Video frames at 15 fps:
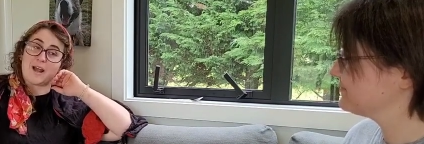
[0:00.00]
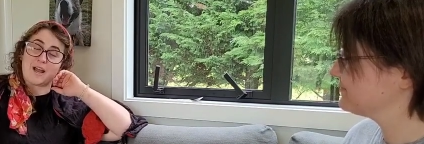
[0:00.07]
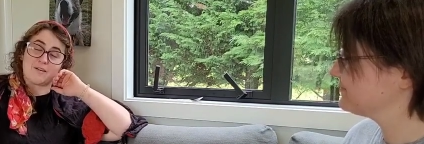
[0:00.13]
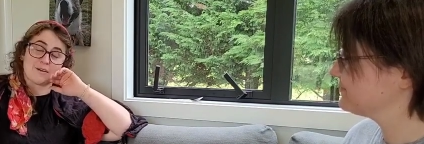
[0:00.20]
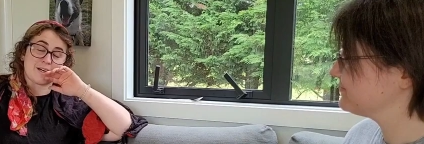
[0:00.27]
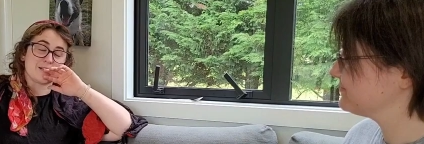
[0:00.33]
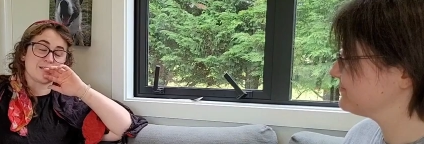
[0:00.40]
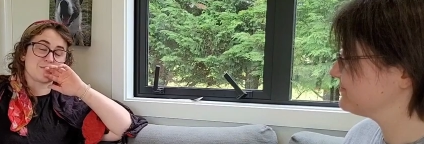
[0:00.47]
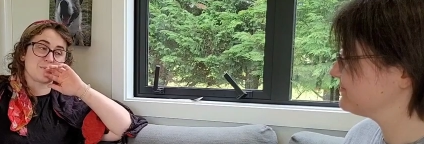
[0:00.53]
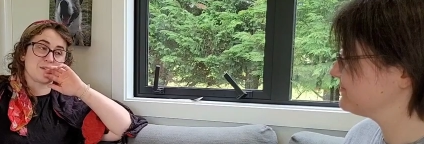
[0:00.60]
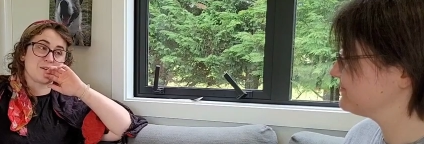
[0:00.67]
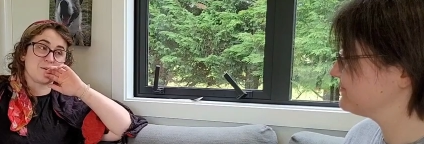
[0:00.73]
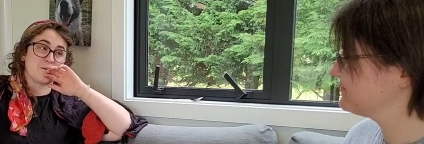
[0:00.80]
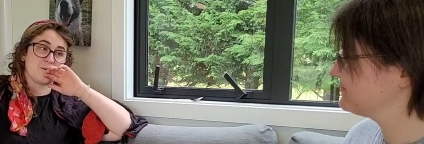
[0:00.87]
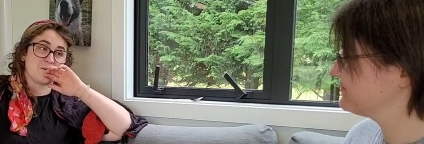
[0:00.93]
Speaker 1: You know, I have a
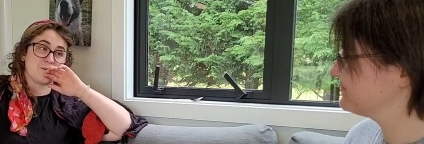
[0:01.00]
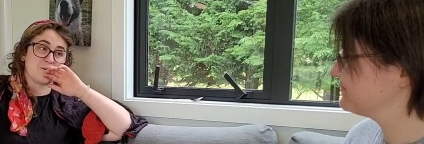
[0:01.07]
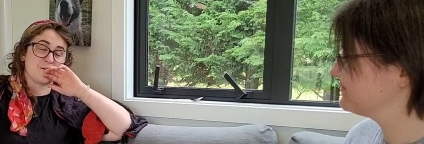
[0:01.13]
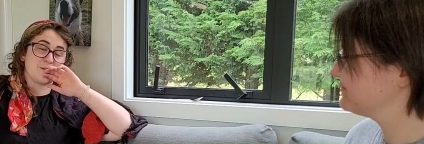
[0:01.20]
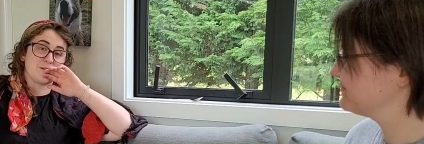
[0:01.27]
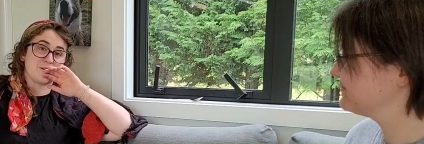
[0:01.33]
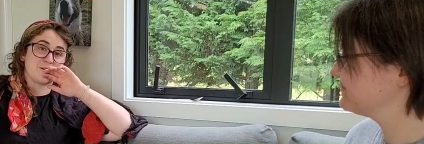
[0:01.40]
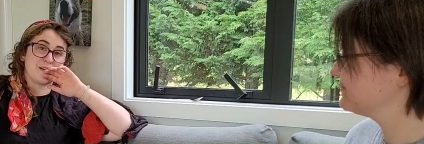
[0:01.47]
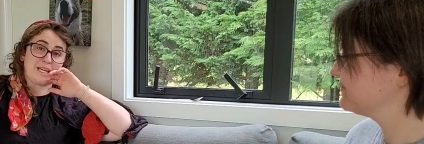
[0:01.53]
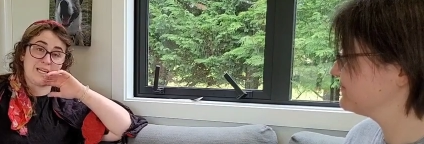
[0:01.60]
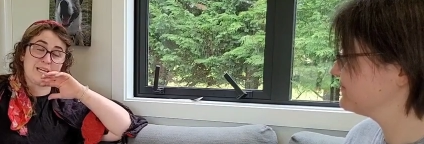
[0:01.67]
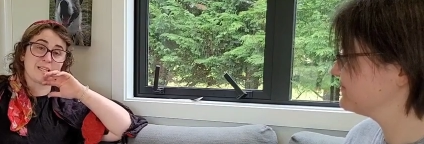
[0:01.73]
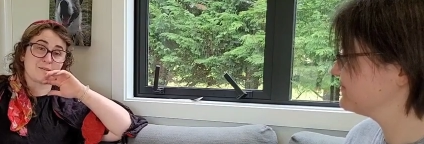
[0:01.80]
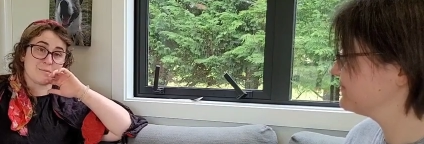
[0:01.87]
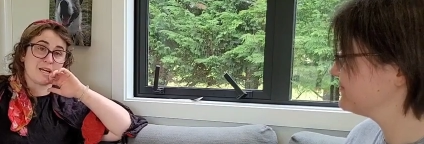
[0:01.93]
husband who
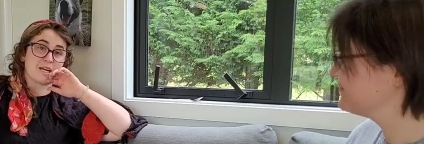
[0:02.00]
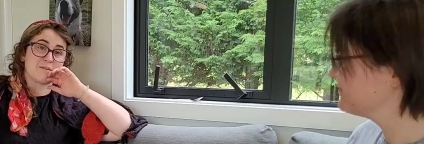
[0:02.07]
he